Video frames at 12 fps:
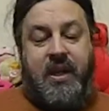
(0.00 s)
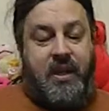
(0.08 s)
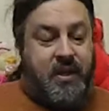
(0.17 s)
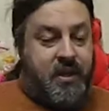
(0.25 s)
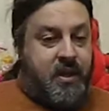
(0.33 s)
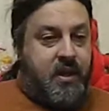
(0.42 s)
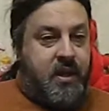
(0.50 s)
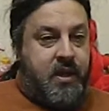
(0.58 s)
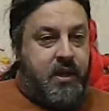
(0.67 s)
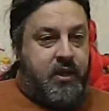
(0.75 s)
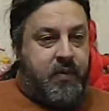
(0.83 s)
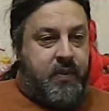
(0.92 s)
Uh,
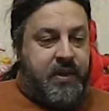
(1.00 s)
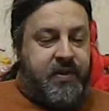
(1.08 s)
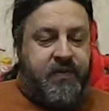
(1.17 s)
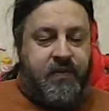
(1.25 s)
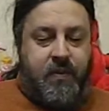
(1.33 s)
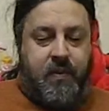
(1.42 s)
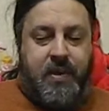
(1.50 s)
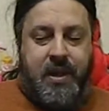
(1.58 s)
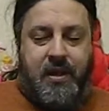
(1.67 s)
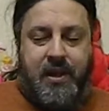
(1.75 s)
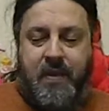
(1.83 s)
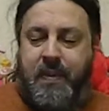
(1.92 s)
Ubuntu forum,
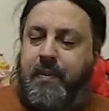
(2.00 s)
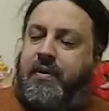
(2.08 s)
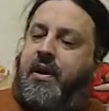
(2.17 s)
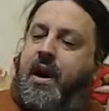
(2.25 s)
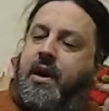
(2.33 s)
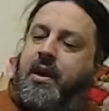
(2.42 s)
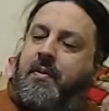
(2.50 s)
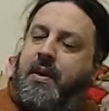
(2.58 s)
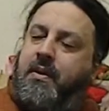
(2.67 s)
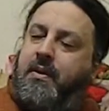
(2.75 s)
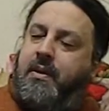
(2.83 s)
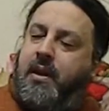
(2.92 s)
and a lot of people talking
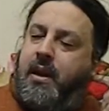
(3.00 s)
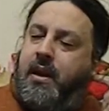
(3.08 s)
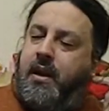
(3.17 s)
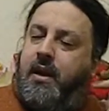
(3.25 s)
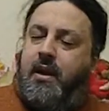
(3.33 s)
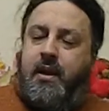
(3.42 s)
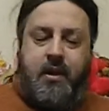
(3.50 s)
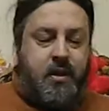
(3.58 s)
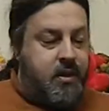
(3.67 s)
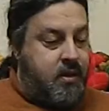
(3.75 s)
about uh,